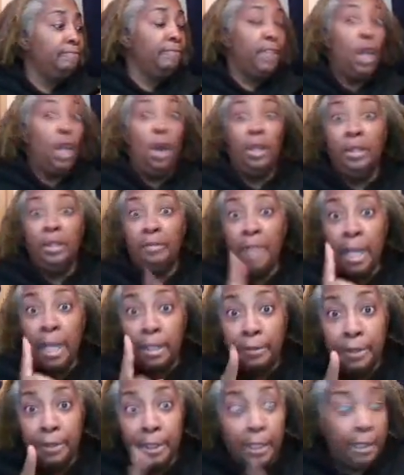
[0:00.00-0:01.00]
Y'all
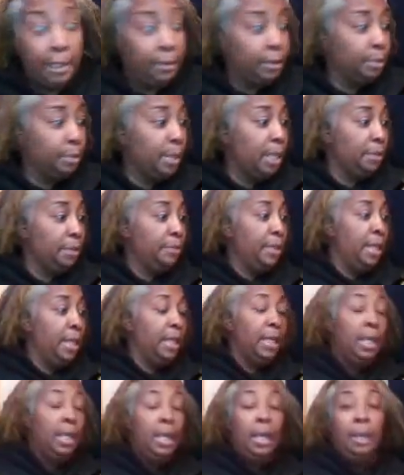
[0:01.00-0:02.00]
invited for dinner, as a matter of
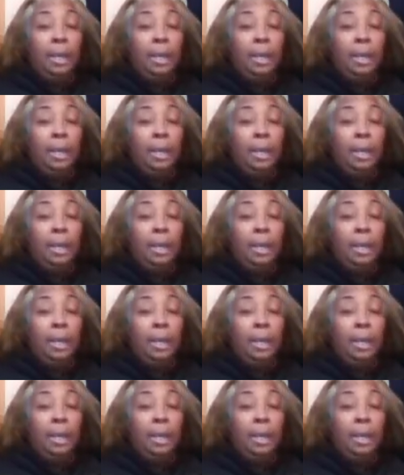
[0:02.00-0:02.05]
fact.